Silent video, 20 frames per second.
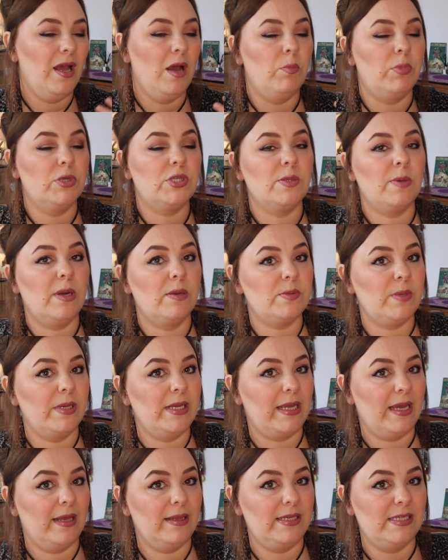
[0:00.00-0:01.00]
But sometimes when
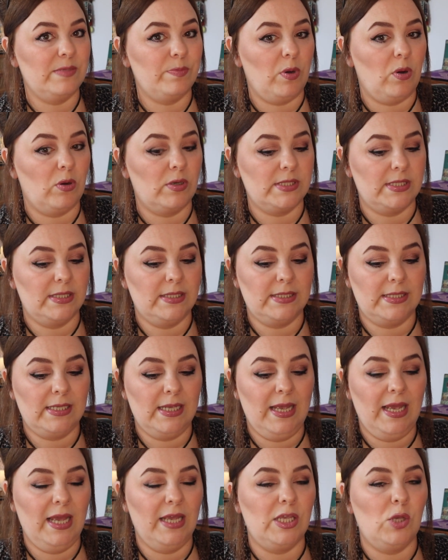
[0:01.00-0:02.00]
you get these boxes,
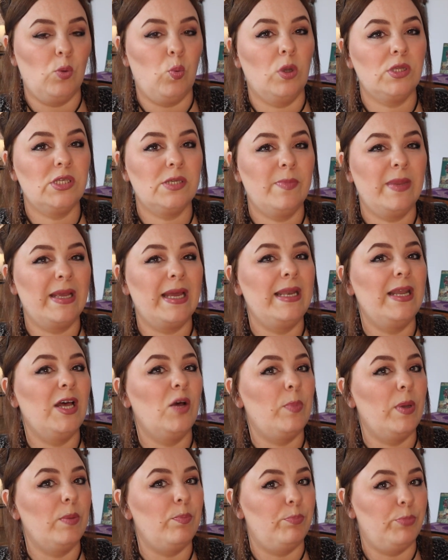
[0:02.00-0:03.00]
you want something a little
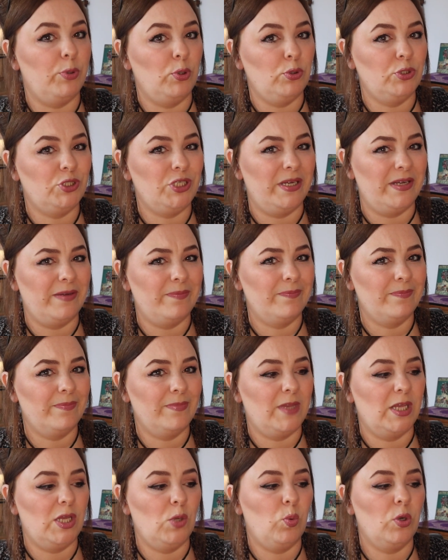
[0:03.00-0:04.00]
bit bougie
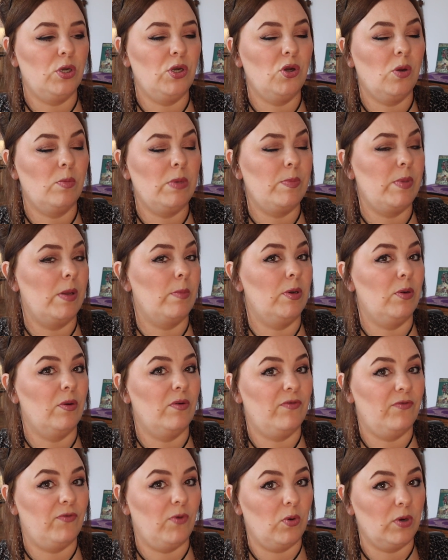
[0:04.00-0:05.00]
that you wouldn't normally be able to
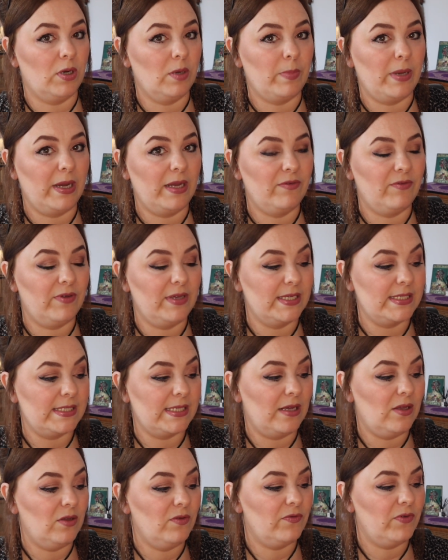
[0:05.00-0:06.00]
afford to buy for
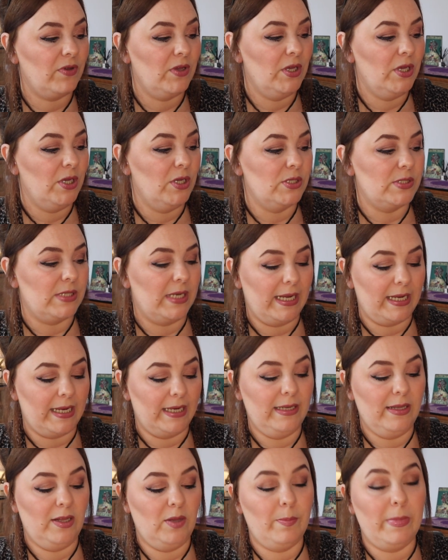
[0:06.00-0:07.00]
yourself. So like a
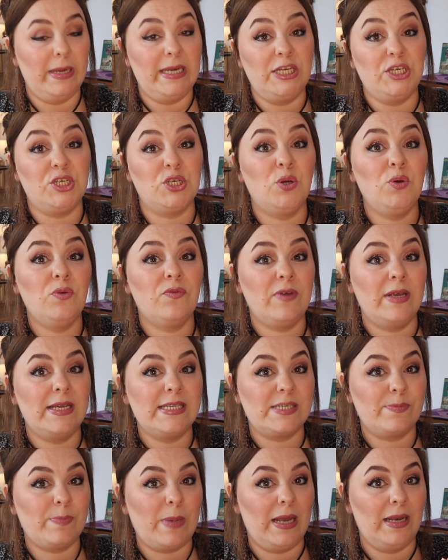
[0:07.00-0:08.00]
little mini Too
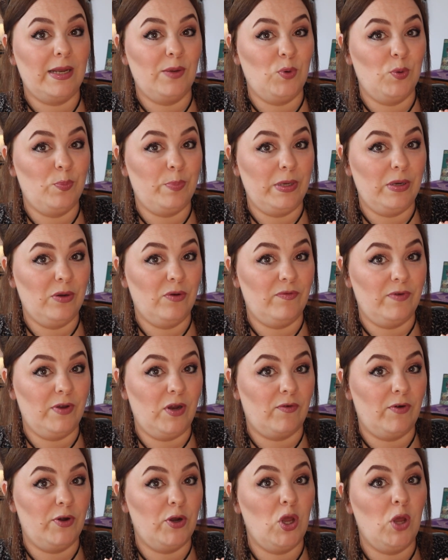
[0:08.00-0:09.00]
Faced palette would be lovely,
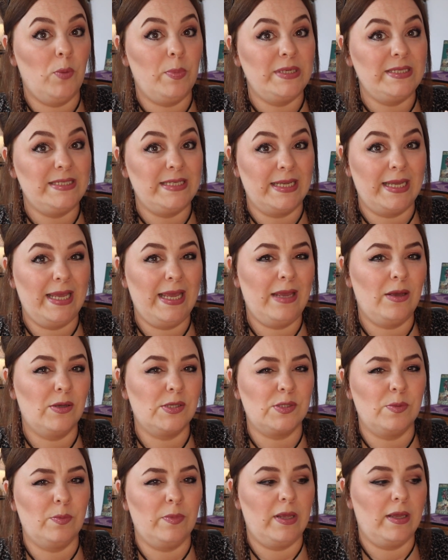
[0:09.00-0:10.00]
or an Urban Decay or
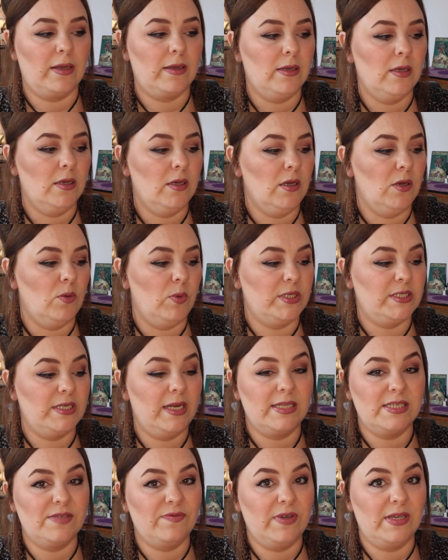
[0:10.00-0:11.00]
something, which
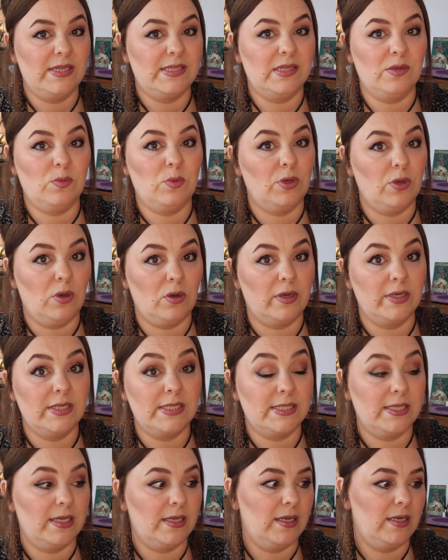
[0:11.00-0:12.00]
let's face it, we're not gonna
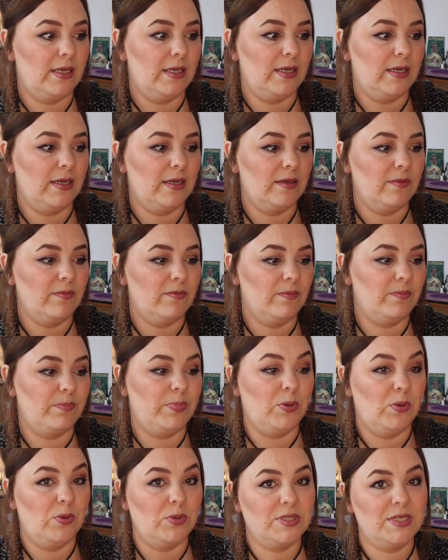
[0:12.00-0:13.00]
see in here.
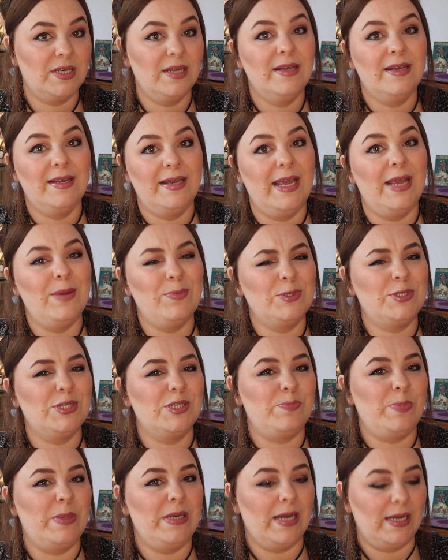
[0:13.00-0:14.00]
But it would
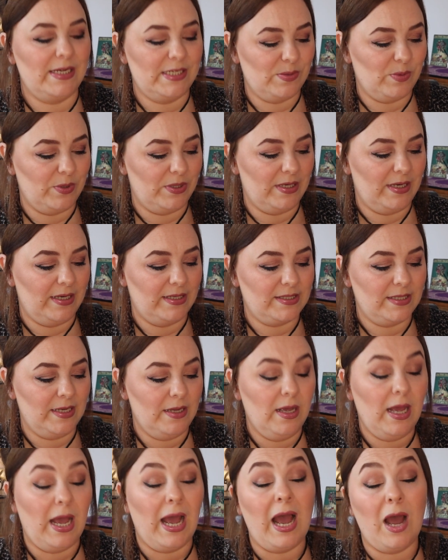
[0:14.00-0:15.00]
just be nice, wouldn't it?
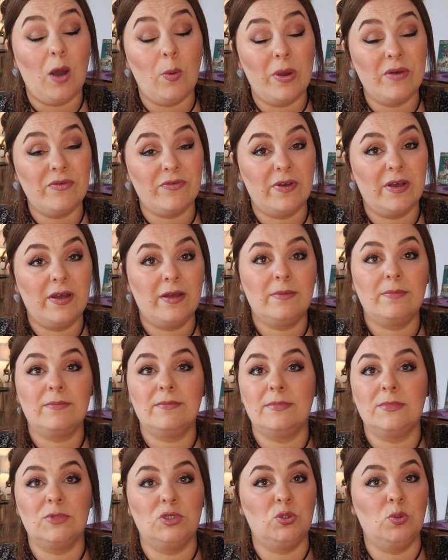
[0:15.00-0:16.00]
However,
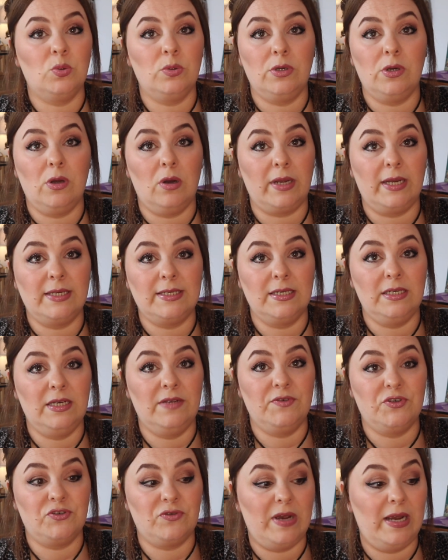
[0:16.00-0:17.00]
don't knock it till
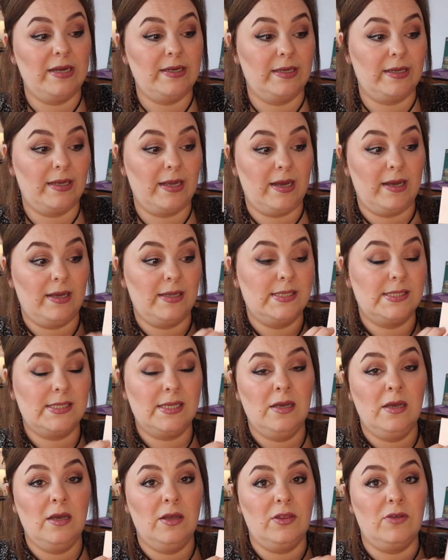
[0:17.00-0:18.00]
you've tried it, guys.
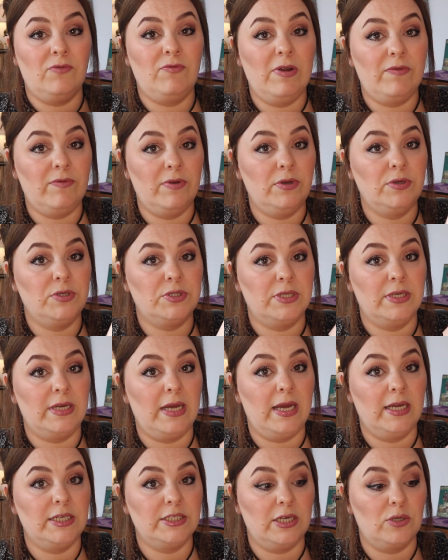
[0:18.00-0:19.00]
The Revolution
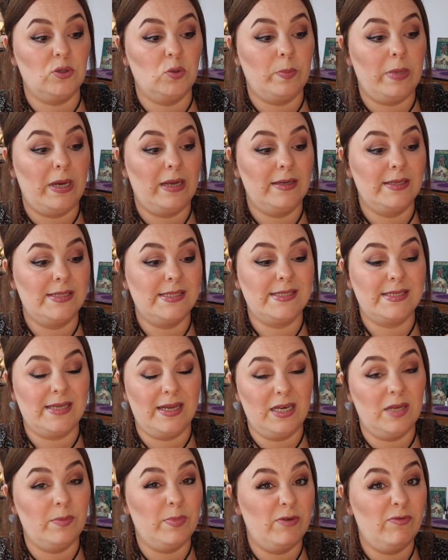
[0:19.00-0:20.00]
eyeshadow palettes
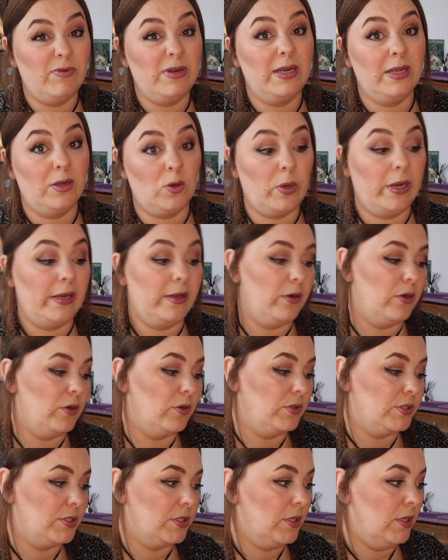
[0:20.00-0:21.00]
tend to be really quite
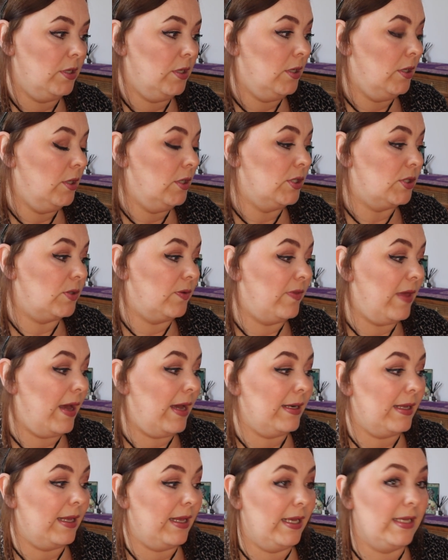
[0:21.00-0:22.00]
good. So
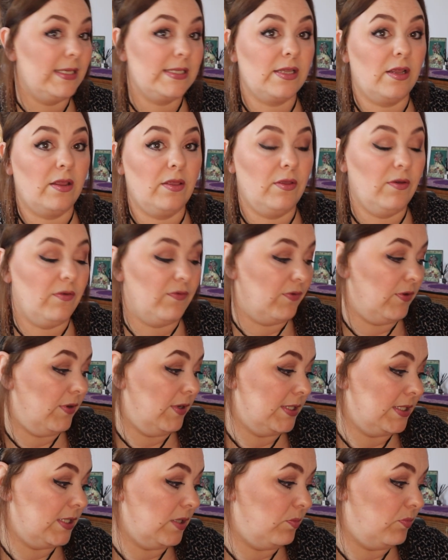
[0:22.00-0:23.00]
that is the
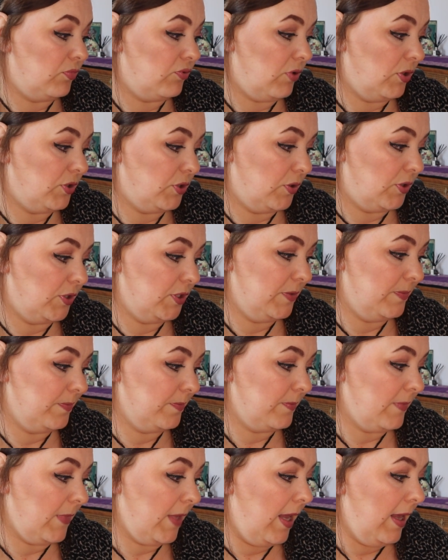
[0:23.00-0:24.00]
first product.
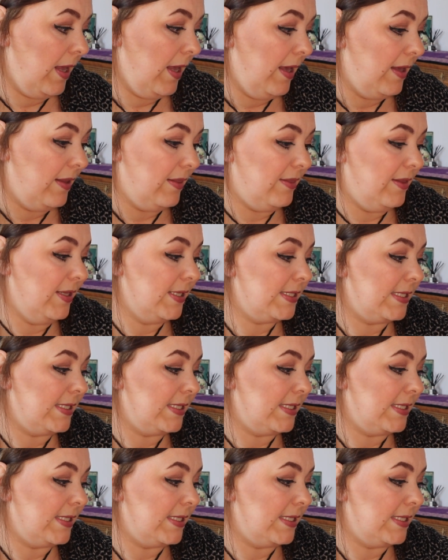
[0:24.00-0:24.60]
The